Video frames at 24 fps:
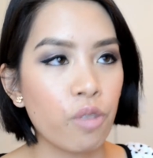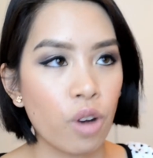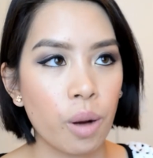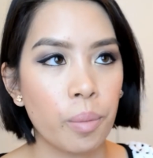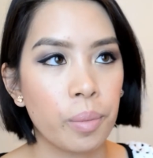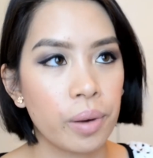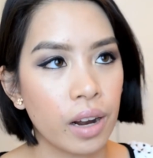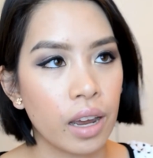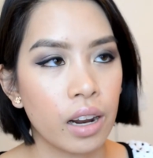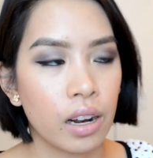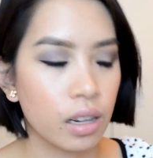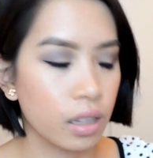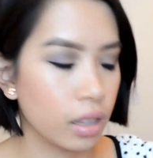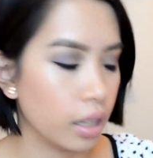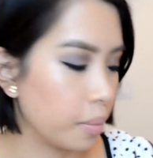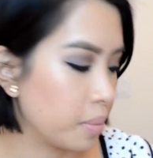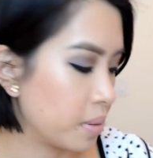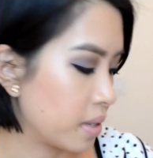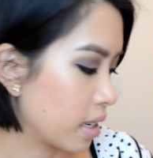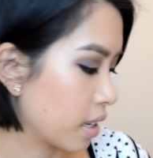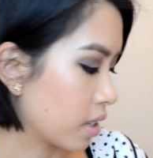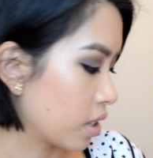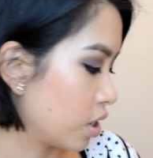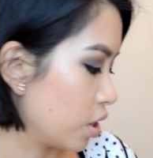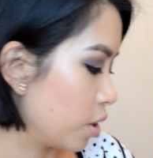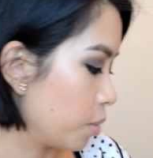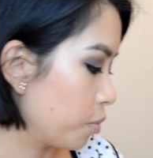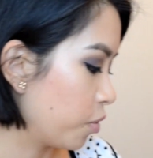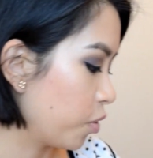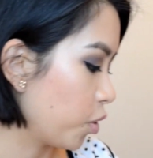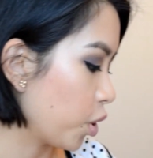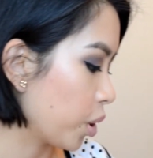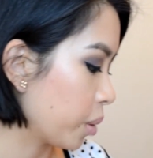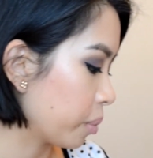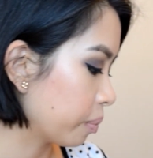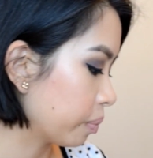form and not in a lipstick tube
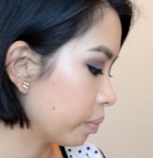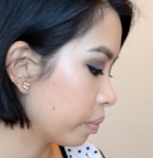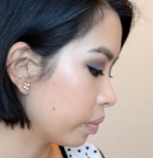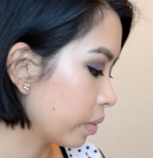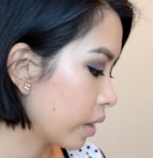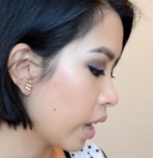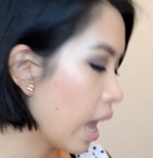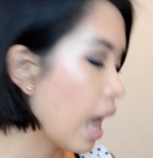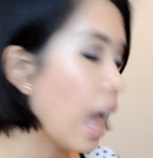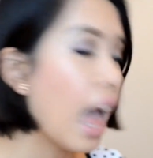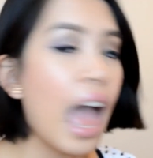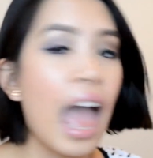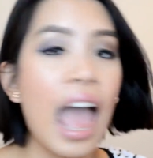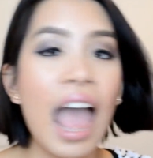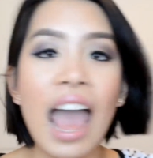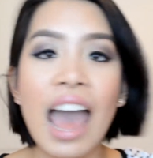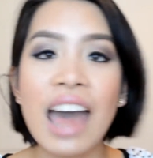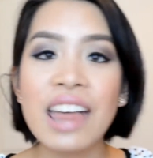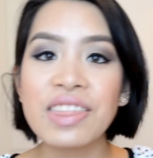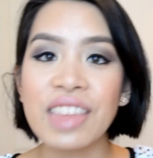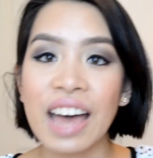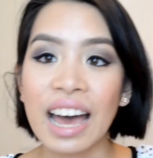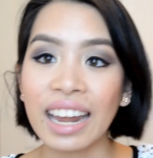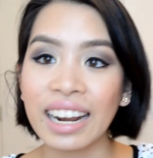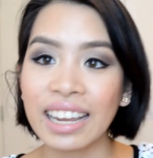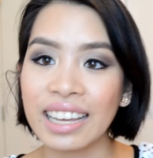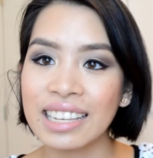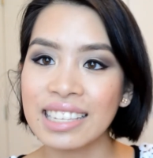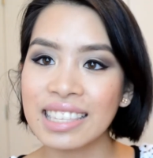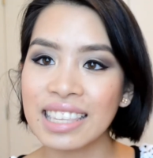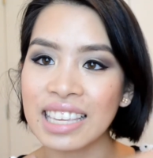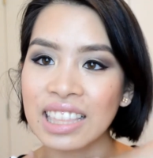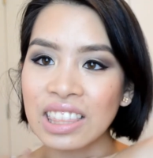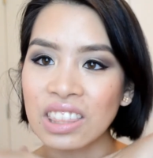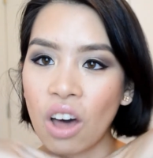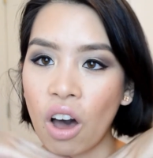form. And that is
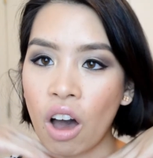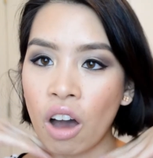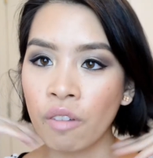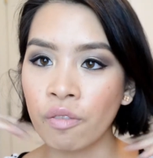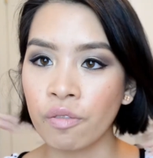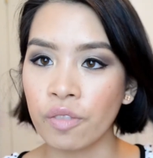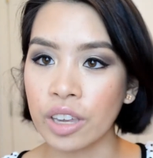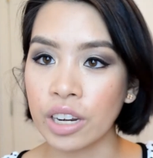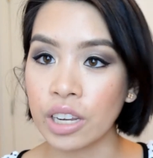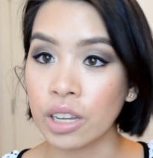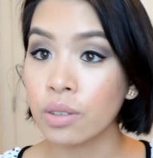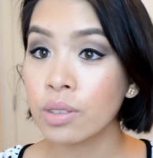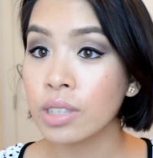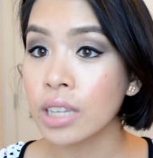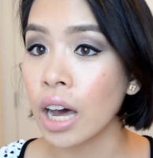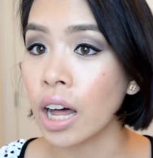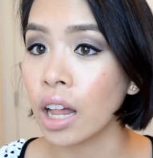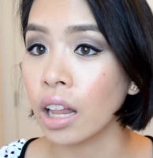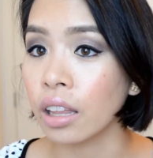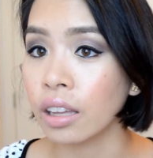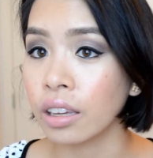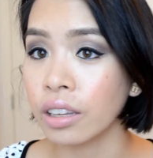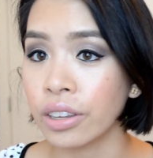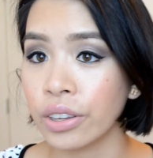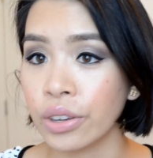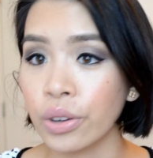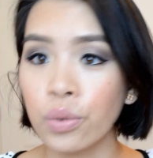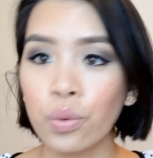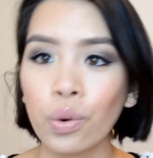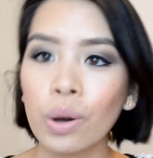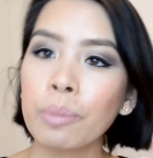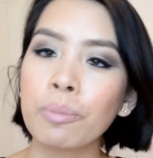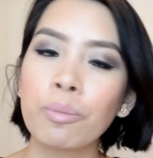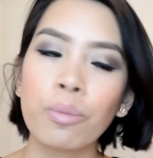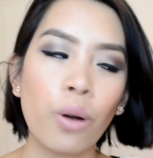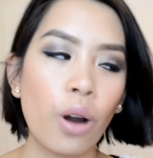the long video telling you
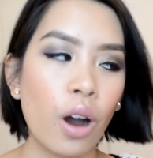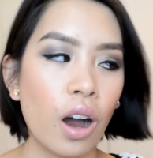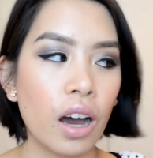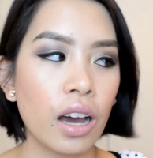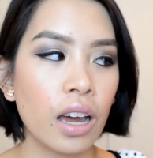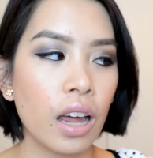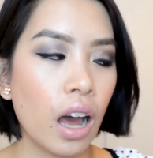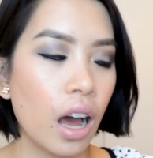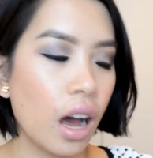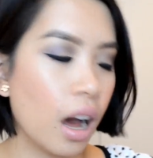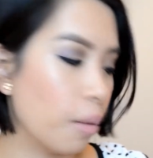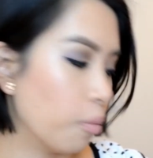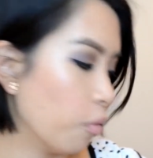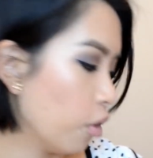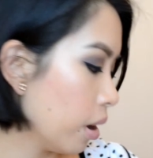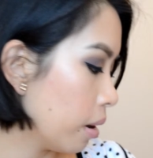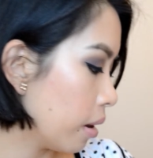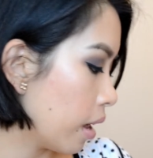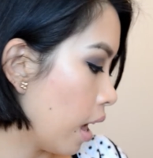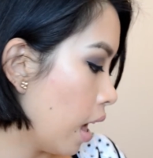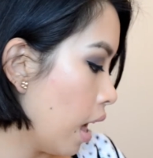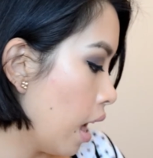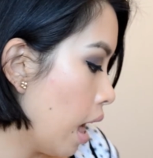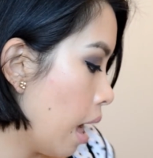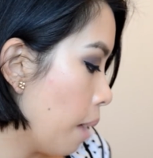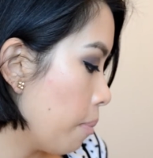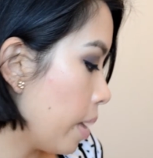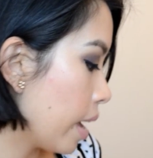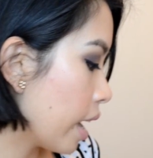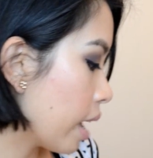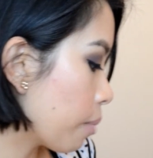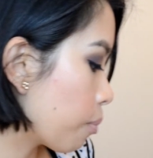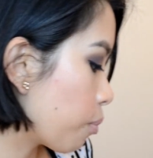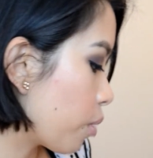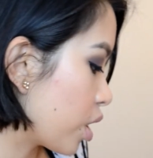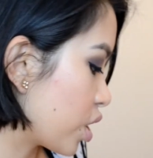what
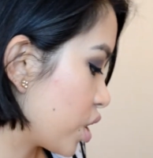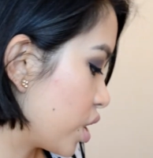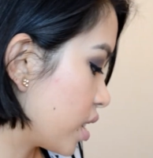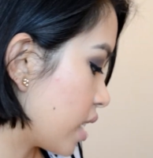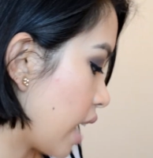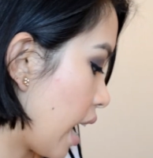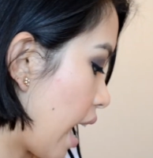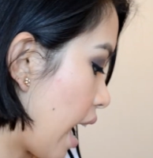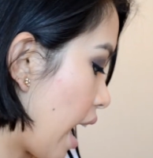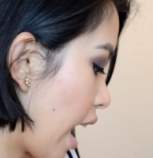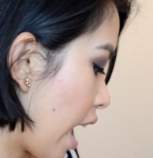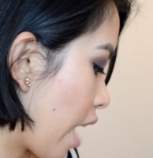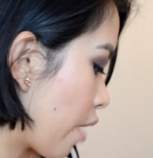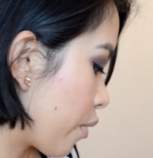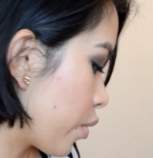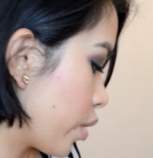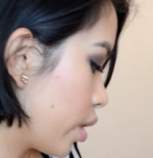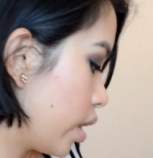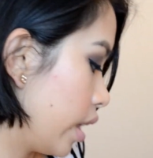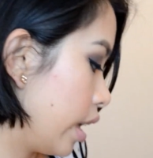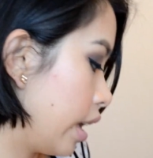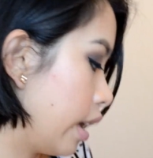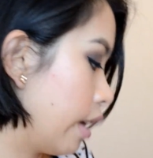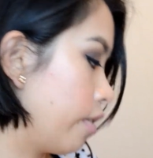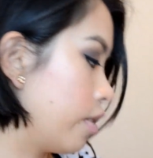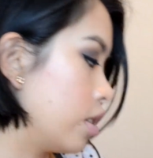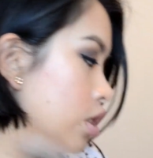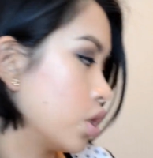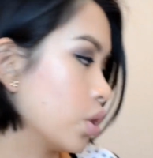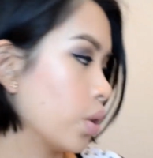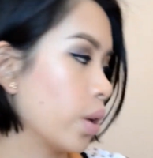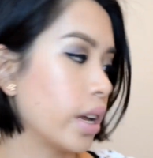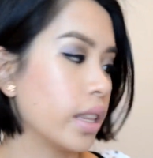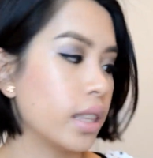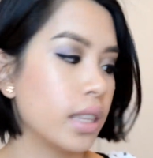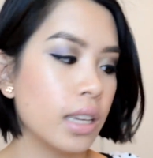makeup brushes I really have
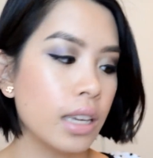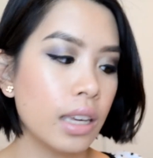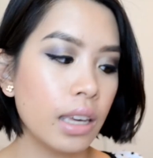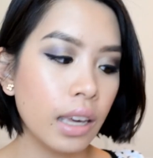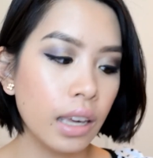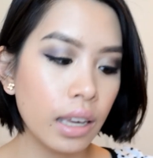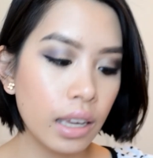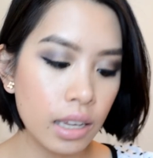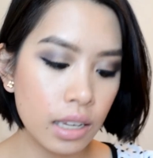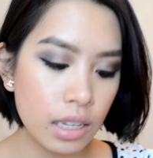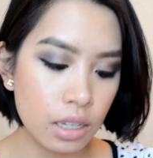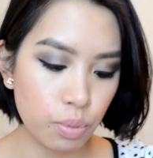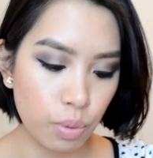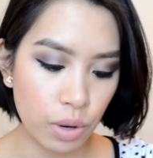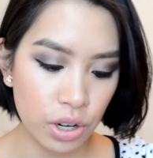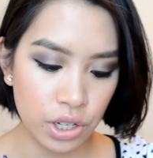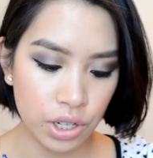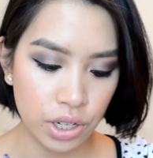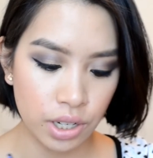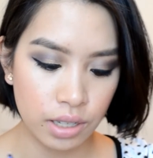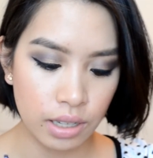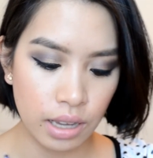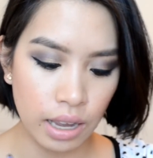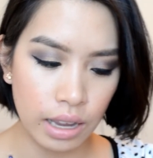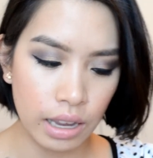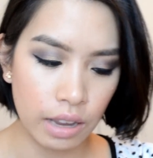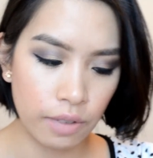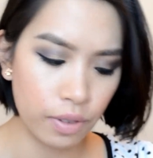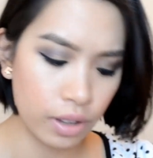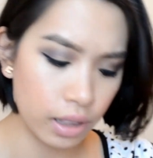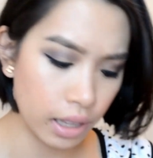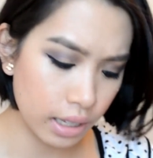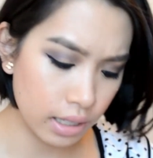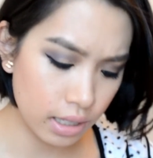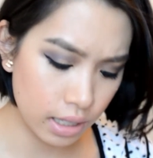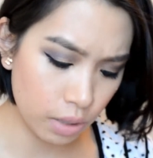enjoyed. These brushes I have
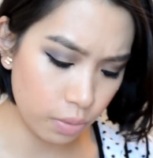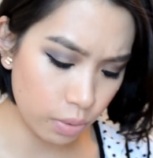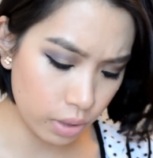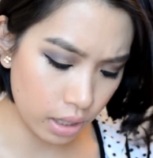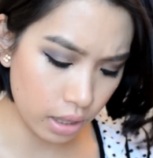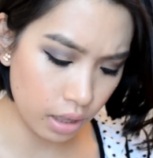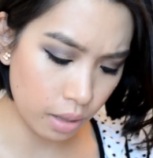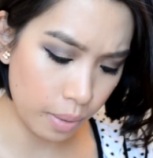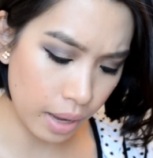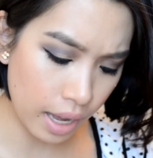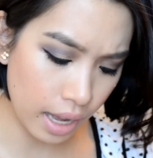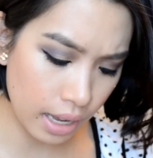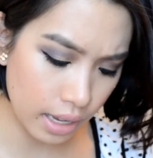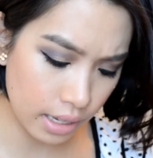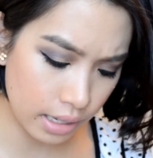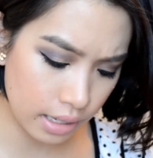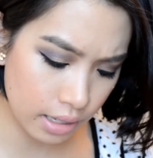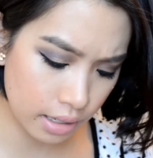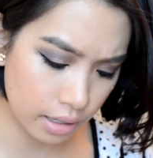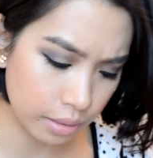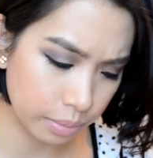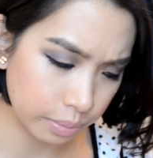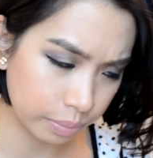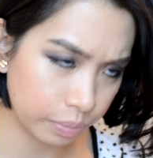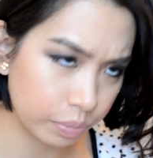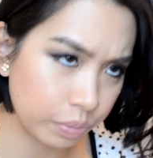collected within the past,